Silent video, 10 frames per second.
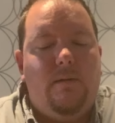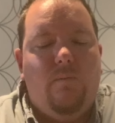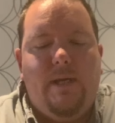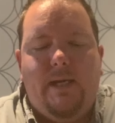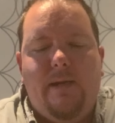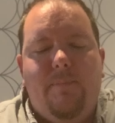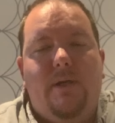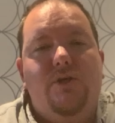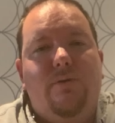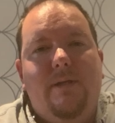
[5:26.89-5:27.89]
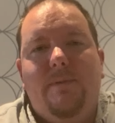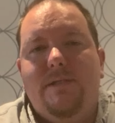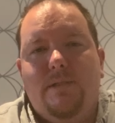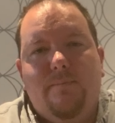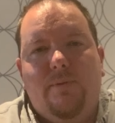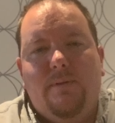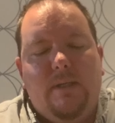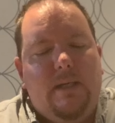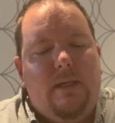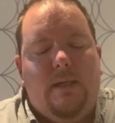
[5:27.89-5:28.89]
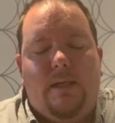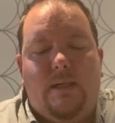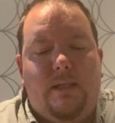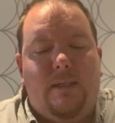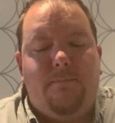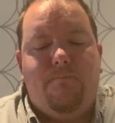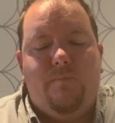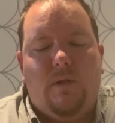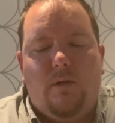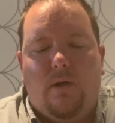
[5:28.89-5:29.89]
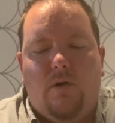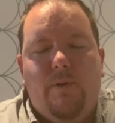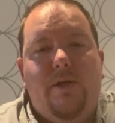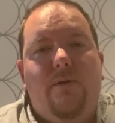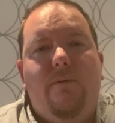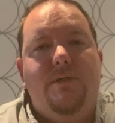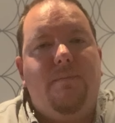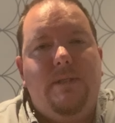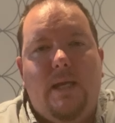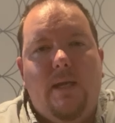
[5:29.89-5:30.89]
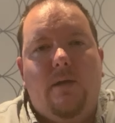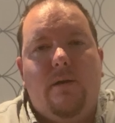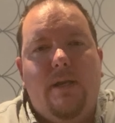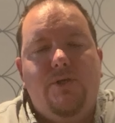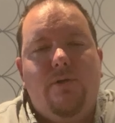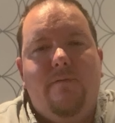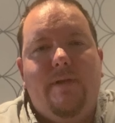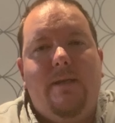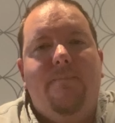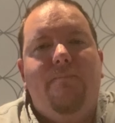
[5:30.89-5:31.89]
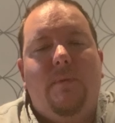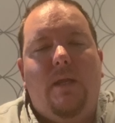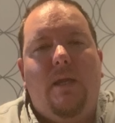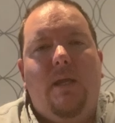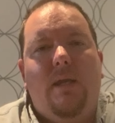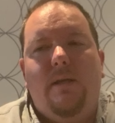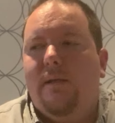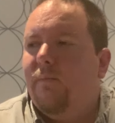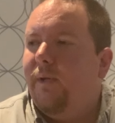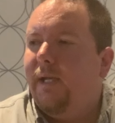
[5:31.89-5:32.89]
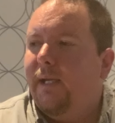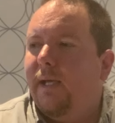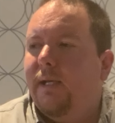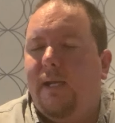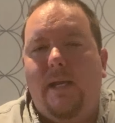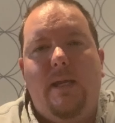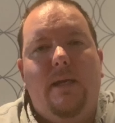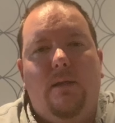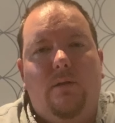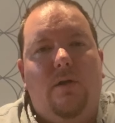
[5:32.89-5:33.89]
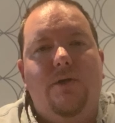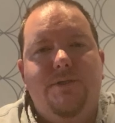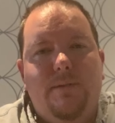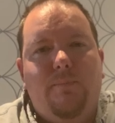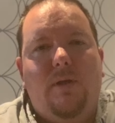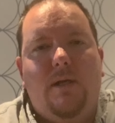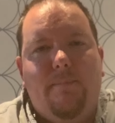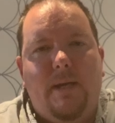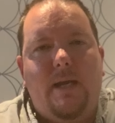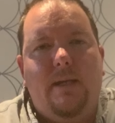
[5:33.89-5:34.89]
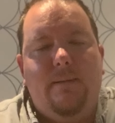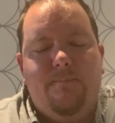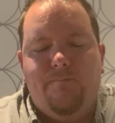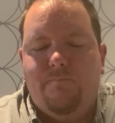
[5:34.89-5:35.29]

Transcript: We keep it extremely simple. All we do is we take our anchovy and we get a large Ziploc bag,